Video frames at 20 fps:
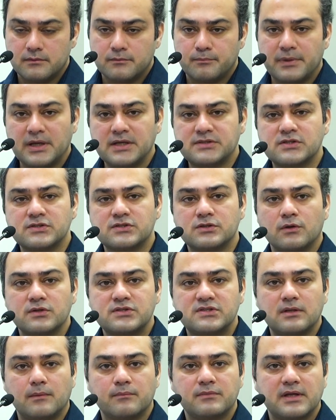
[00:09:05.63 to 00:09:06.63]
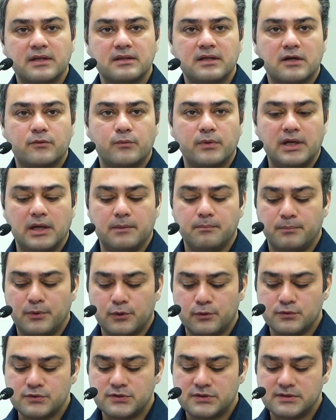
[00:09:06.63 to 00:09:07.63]
Peace is not something that we
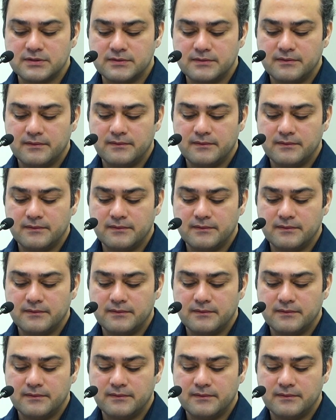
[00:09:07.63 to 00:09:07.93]
impose.